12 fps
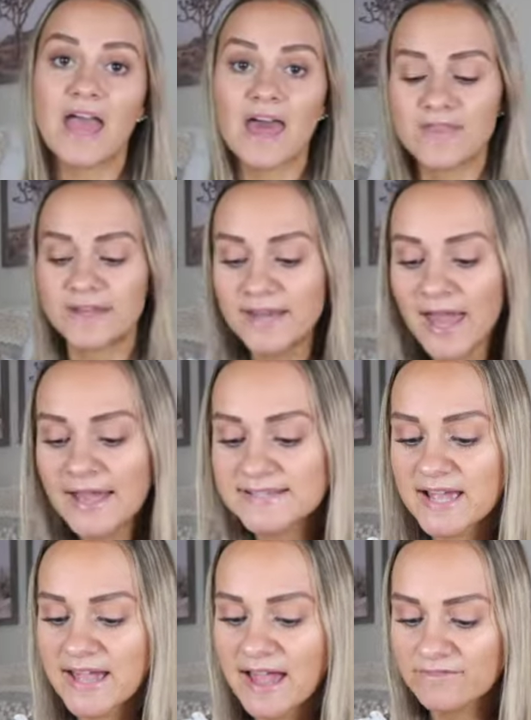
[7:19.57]
And then next
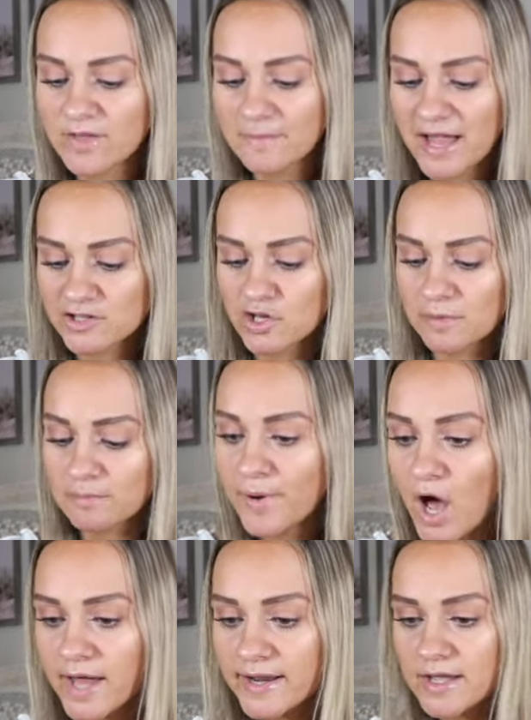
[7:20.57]
I have the matching
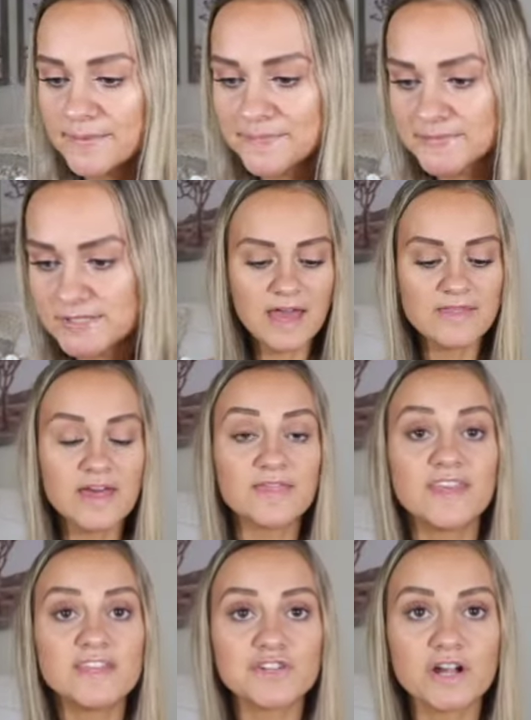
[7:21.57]
bottoms. And then
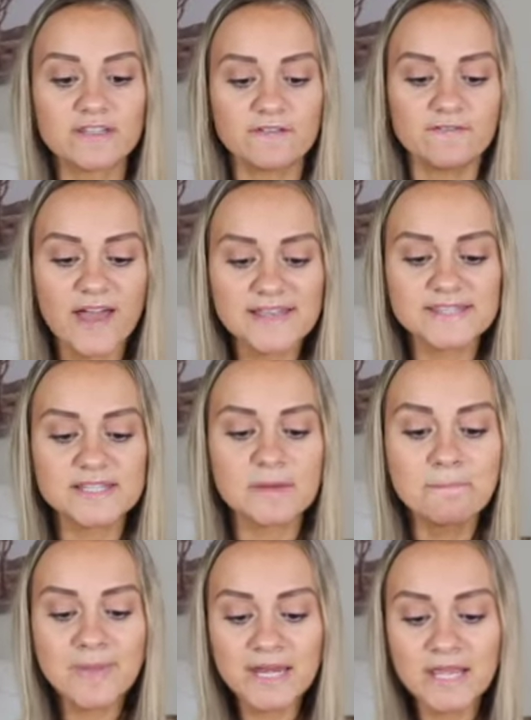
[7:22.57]
these are the Vesta
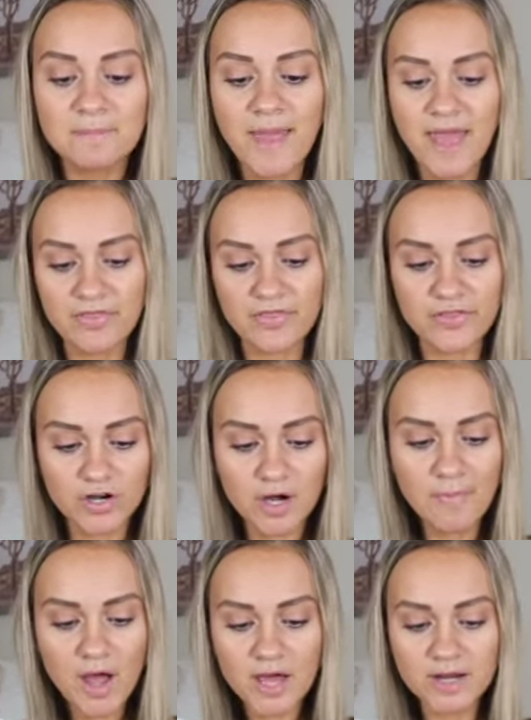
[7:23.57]
Mini Panthera
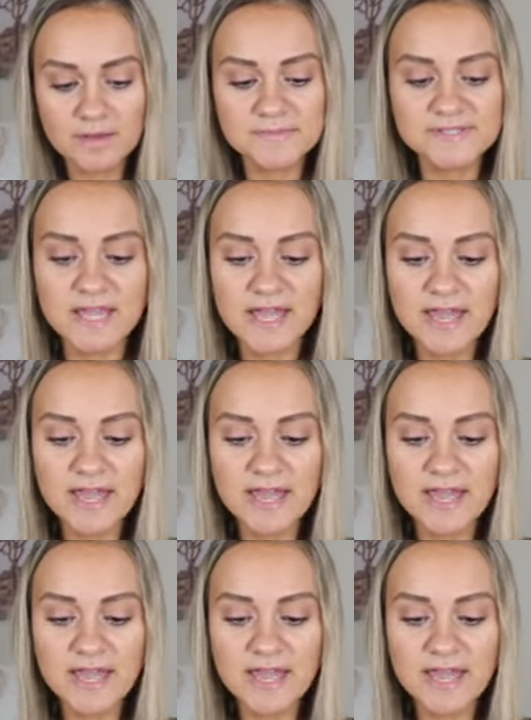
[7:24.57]
bottoms.